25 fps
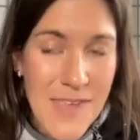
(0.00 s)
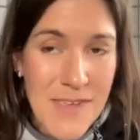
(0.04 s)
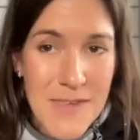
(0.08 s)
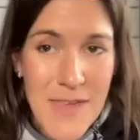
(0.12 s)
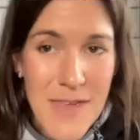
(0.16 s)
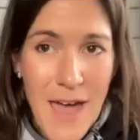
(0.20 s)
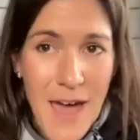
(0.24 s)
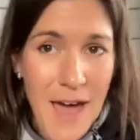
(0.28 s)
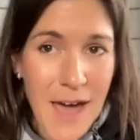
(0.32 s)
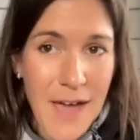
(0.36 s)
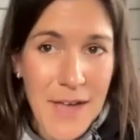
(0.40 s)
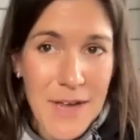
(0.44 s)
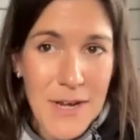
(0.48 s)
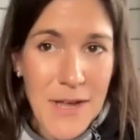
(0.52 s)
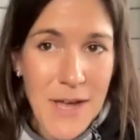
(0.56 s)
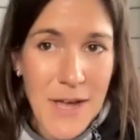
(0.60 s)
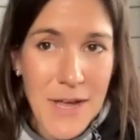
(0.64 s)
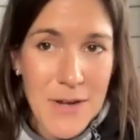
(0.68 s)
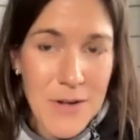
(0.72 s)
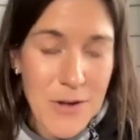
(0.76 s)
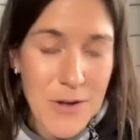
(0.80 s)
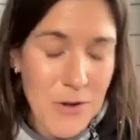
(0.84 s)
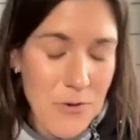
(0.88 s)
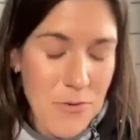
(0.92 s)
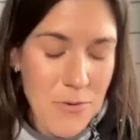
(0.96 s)
yeah,
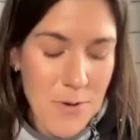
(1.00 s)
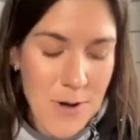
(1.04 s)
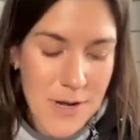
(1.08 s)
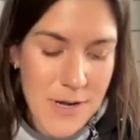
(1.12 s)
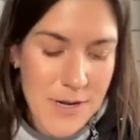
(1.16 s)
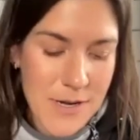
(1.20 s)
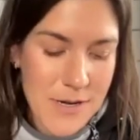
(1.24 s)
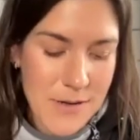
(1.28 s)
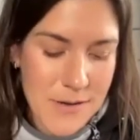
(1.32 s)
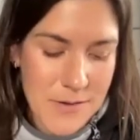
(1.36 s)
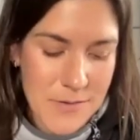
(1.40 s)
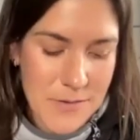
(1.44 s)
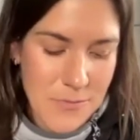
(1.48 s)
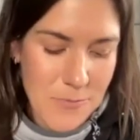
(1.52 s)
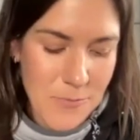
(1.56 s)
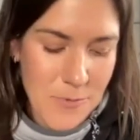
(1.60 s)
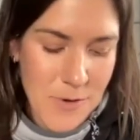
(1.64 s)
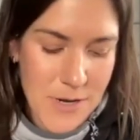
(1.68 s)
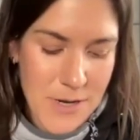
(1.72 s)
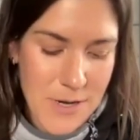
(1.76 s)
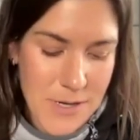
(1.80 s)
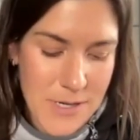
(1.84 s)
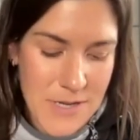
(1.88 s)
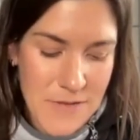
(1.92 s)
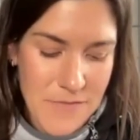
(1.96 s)
I know
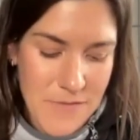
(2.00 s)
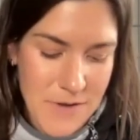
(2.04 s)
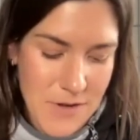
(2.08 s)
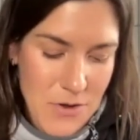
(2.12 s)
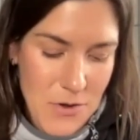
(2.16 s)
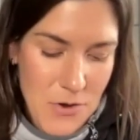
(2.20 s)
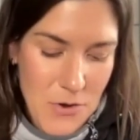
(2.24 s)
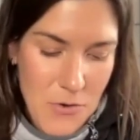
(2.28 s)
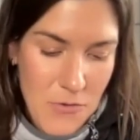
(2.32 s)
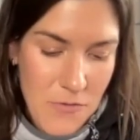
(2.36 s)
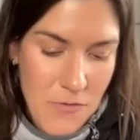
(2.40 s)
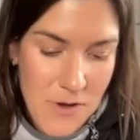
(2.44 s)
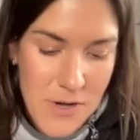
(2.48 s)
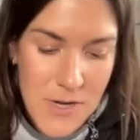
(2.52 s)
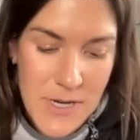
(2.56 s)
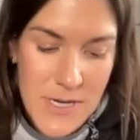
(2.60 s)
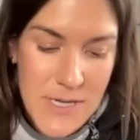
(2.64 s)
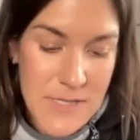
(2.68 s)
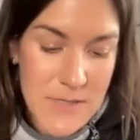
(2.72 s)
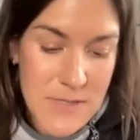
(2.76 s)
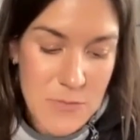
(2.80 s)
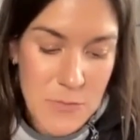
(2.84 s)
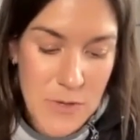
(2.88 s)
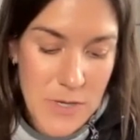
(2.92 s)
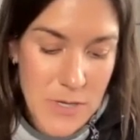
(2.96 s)
we're even over
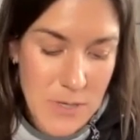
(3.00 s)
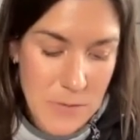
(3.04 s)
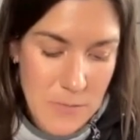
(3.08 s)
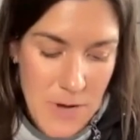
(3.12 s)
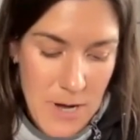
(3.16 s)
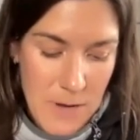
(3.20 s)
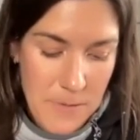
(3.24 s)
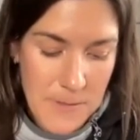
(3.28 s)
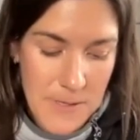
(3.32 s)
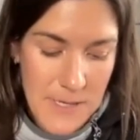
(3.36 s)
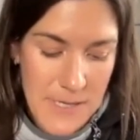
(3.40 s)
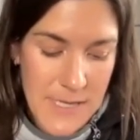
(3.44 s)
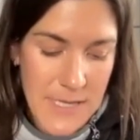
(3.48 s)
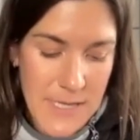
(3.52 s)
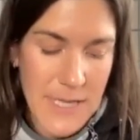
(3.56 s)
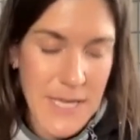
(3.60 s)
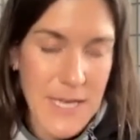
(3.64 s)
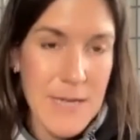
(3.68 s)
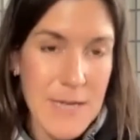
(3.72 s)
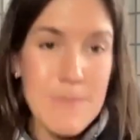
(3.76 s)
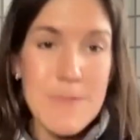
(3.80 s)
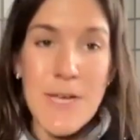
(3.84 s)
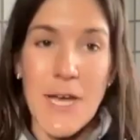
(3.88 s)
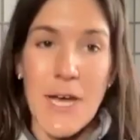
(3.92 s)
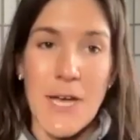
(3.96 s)
because we could probably
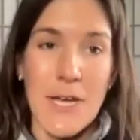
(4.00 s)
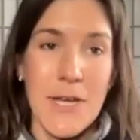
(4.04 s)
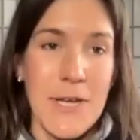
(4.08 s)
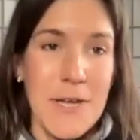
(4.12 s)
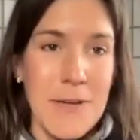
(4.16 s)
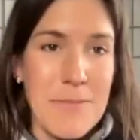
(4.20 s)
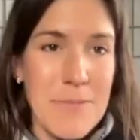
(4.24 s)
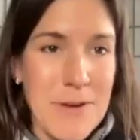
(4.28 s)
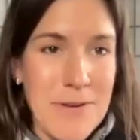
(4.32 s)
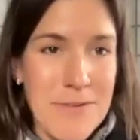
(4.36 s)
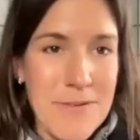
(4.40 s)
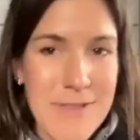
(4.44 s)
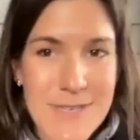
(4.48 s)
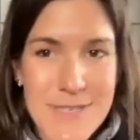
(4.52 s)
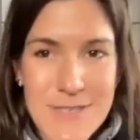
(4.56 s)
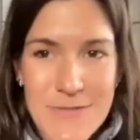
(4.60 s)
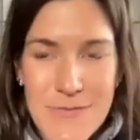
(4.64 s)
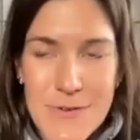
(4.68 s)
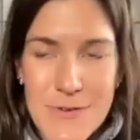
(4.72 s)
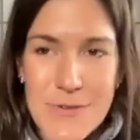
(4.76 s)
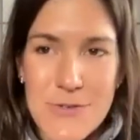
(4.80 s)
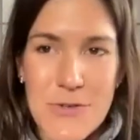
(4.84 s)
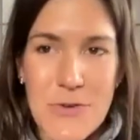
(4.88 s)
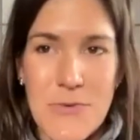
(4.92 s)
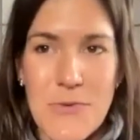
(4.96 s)
keep talking about this
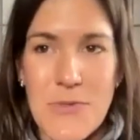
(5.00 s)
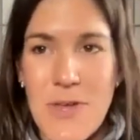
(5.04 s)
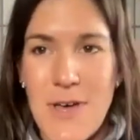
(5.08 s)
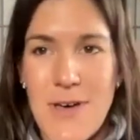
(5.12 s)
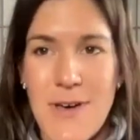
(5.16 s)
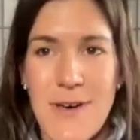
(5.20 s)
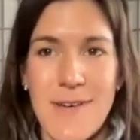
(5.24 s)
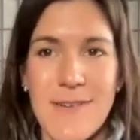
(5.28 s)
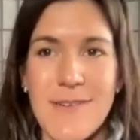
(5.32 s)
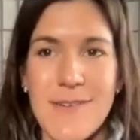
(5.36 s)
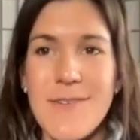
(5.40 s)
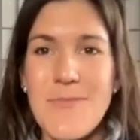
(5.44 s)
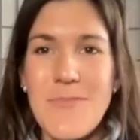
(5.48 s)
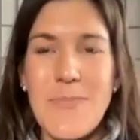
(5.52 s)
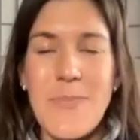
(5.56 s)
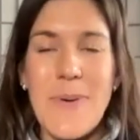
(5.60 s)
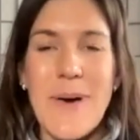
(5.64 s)
for so long.